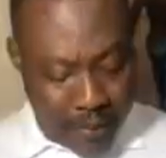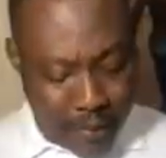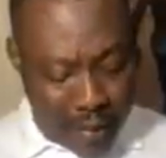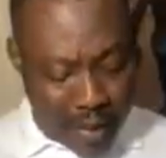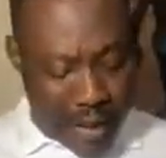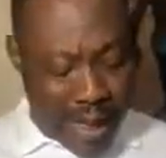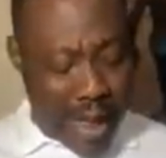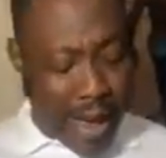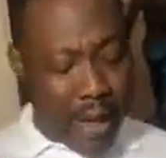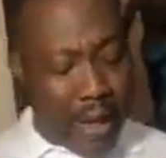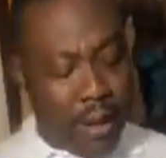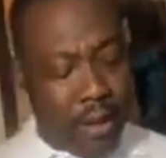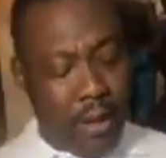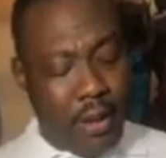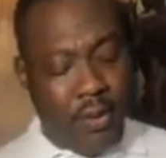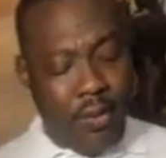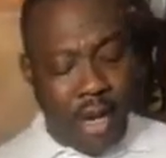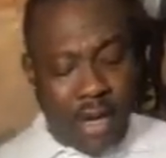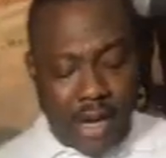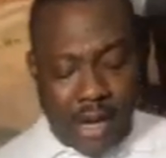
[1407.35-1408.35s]
Like
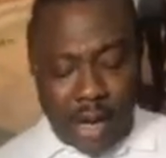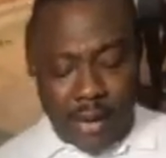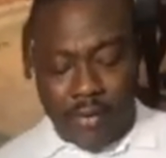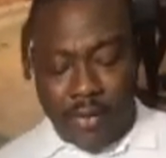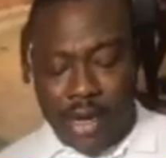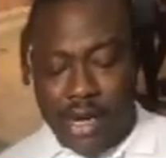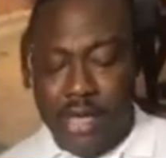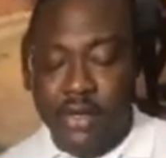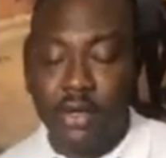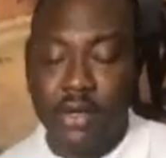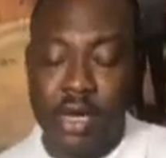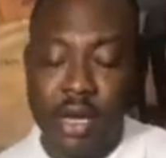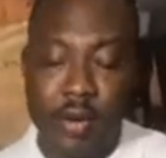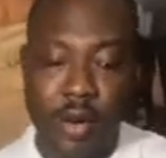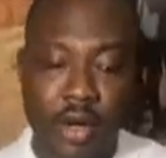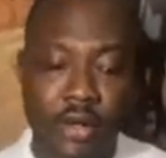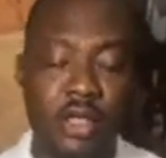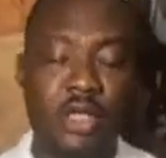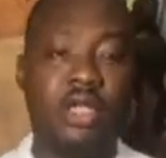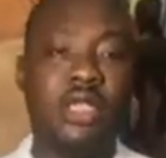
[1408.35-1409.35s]
when they're talking
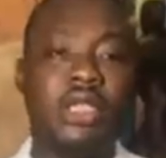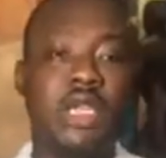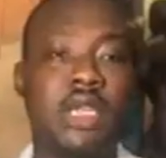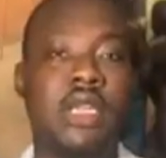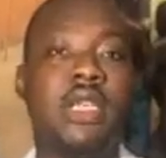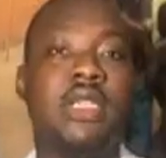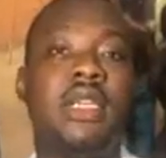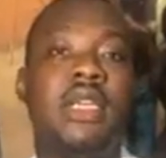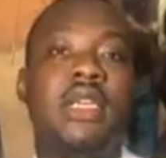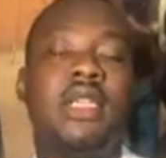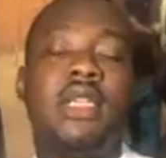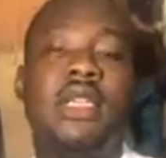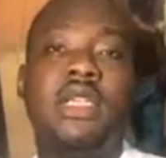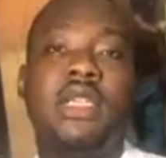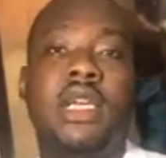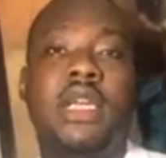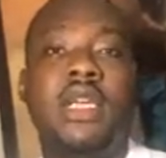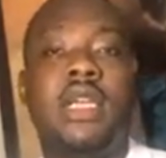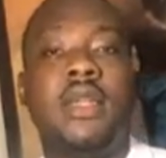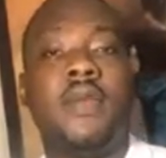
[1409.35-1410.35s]
about DJing, they say
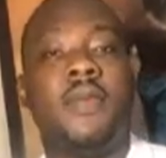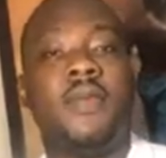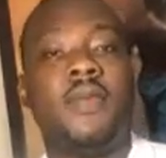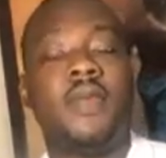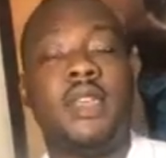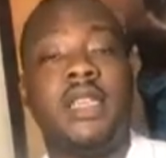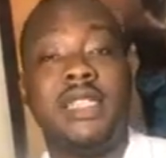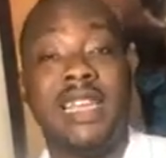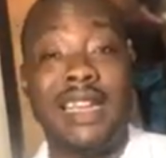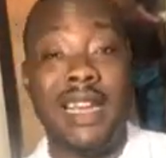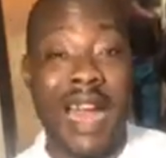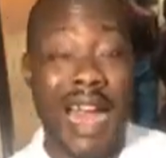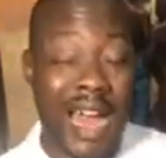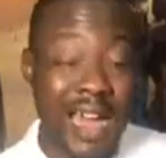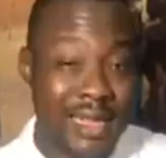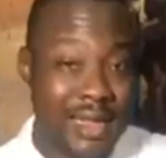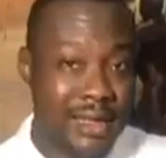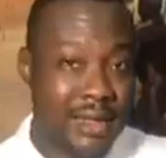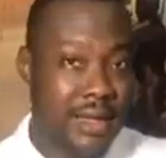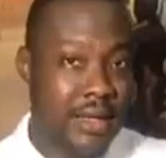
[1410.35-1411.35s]
DJing is an
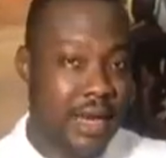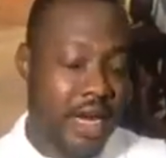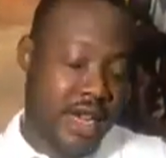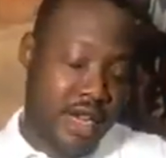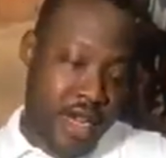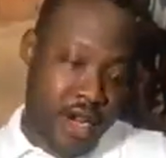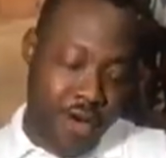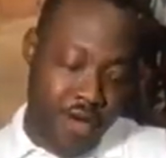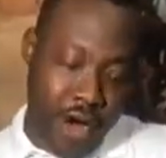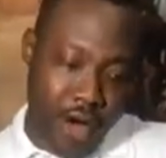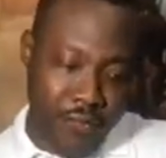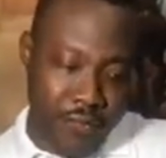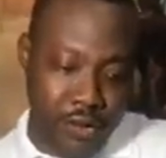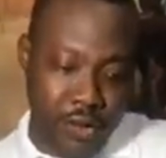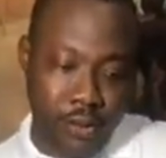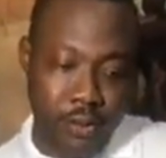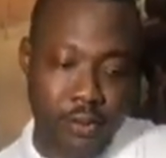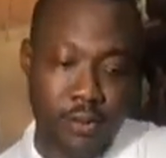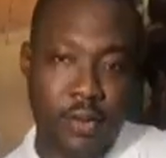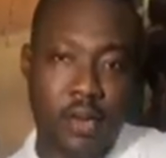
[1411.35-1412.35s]
art and a craft.
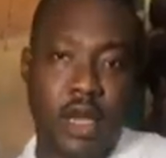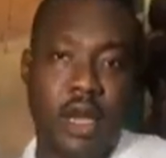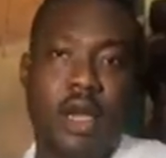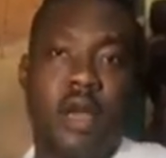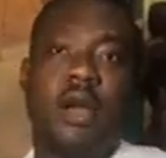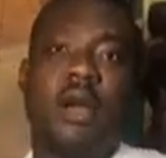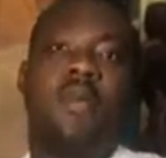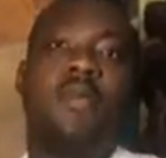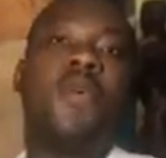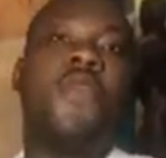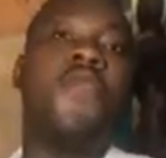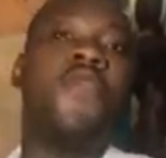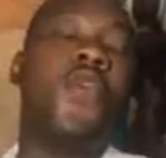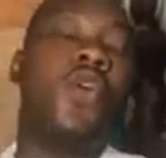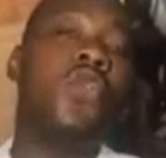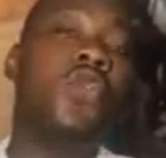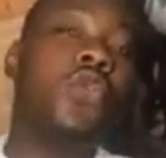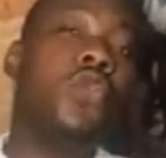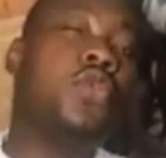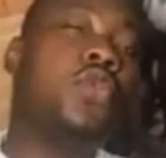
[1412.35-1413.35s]
But for
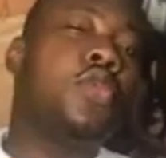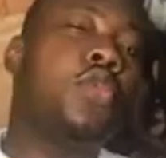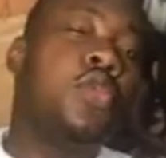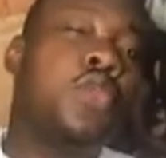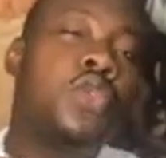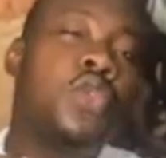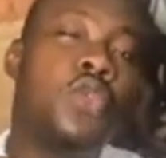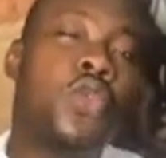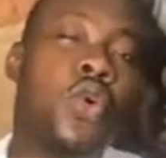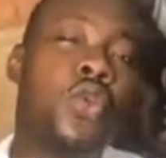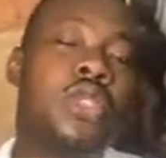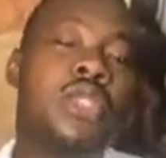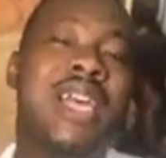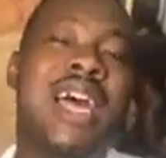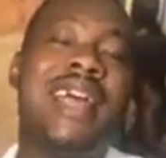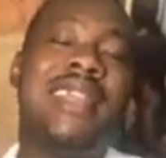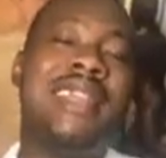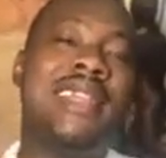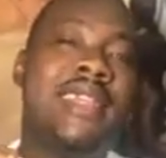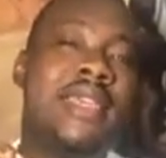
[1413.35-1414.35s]
you to
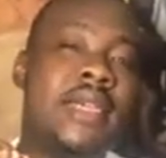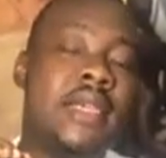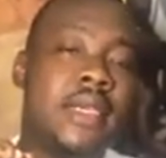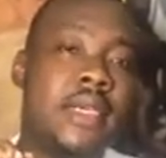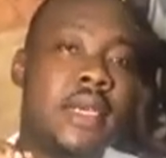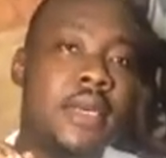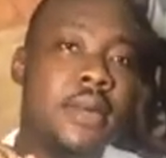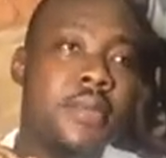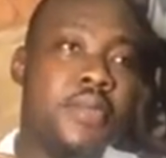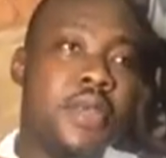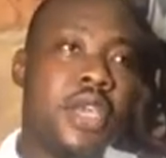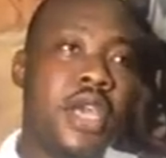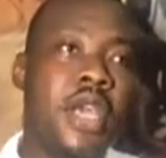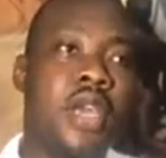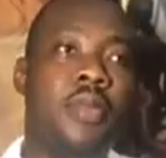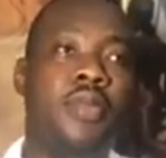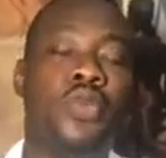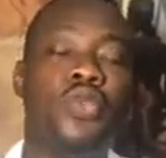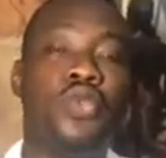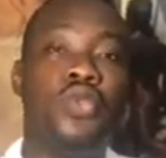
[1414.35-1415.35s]
totally be
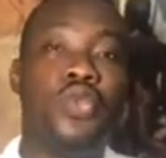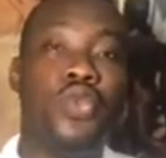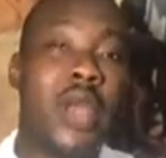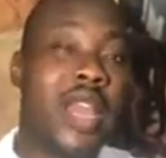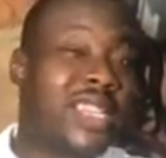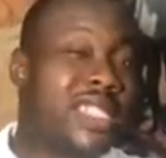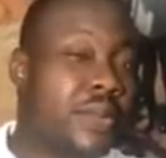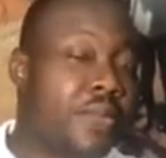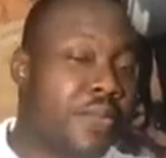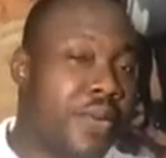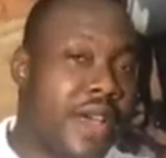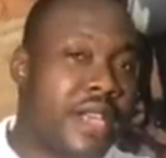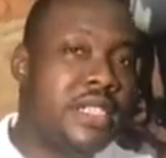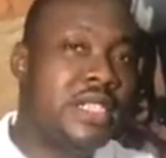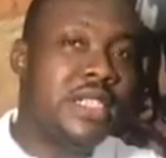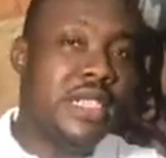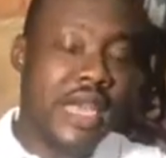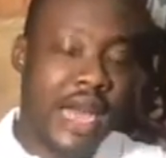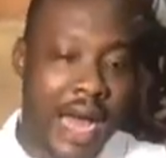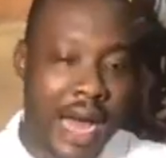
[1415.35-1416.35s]
able to express
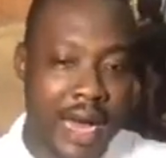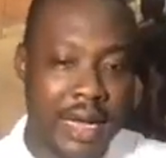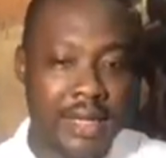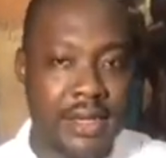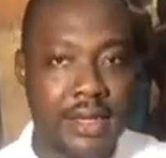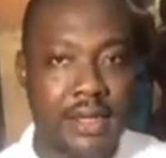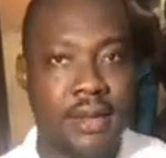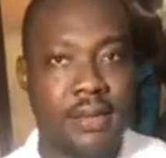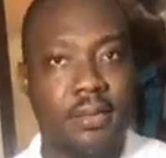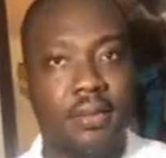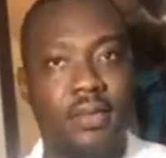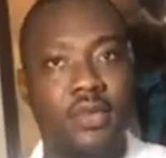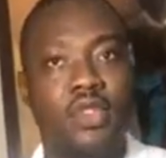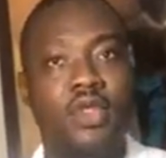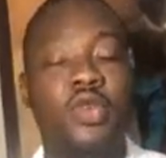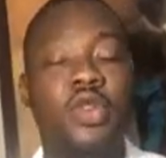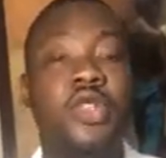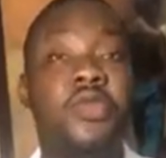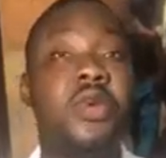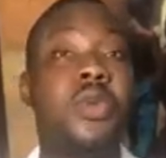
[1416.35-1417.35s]
the art, you
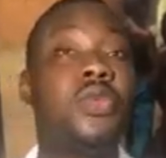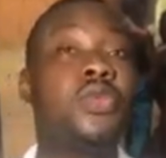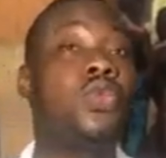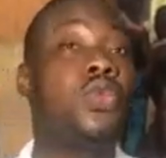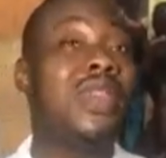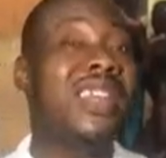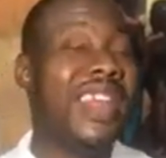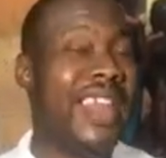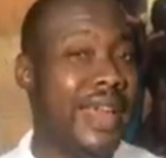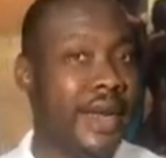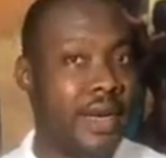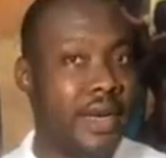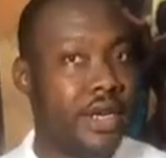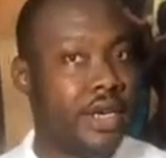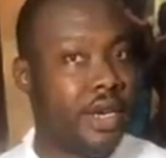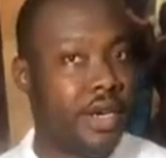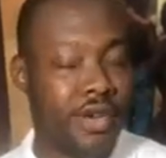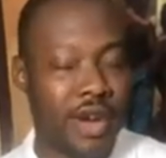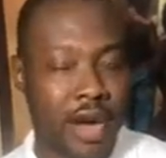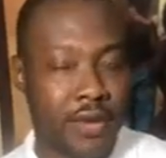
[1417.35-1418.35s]
must be able to learn the
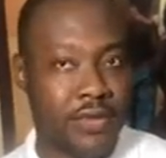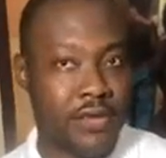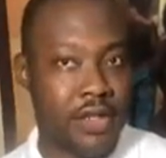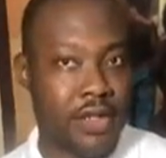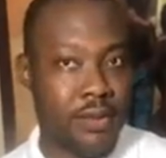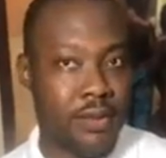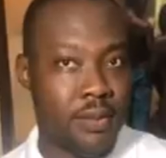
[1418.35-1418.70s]
craft.